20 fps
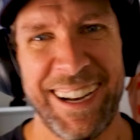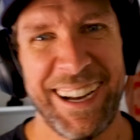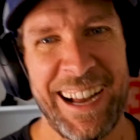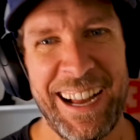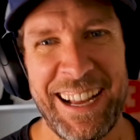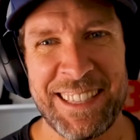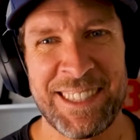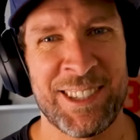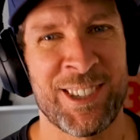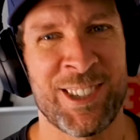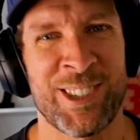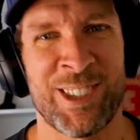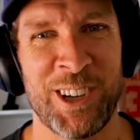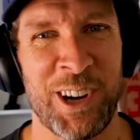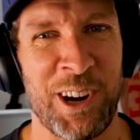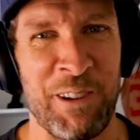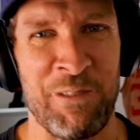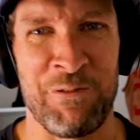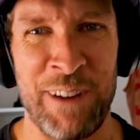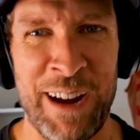That was
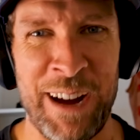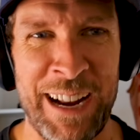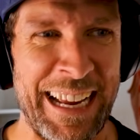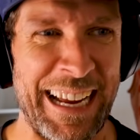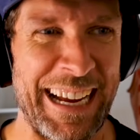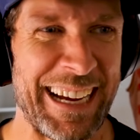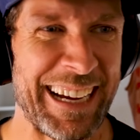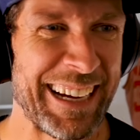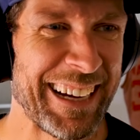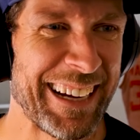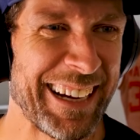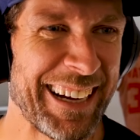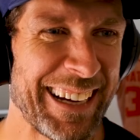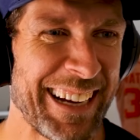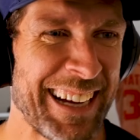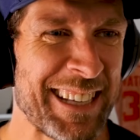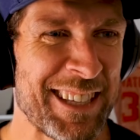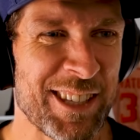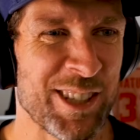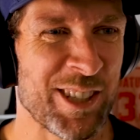so funny.
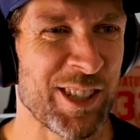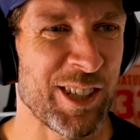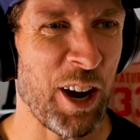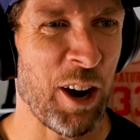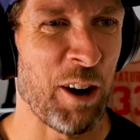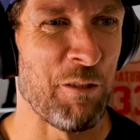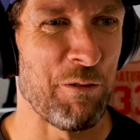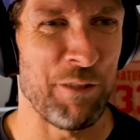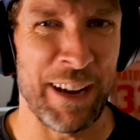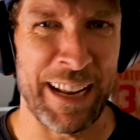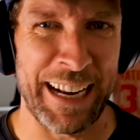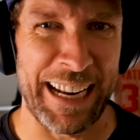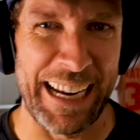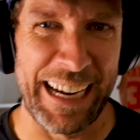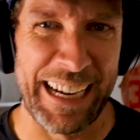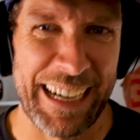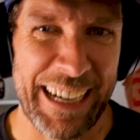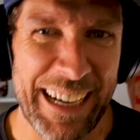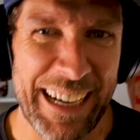Was funny.